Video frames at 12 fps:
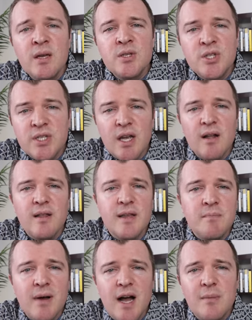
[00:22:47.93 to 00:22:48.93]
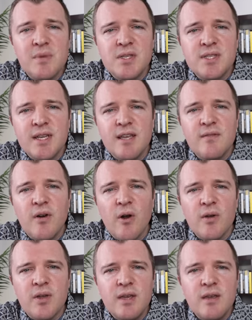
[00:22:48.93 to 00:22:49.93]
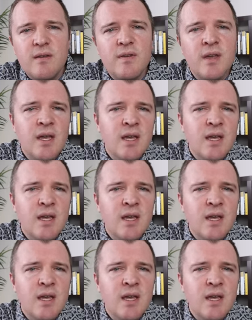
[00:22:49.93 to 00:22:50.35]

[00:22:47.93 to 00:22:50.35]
shell and bomb the city of Kharkiv.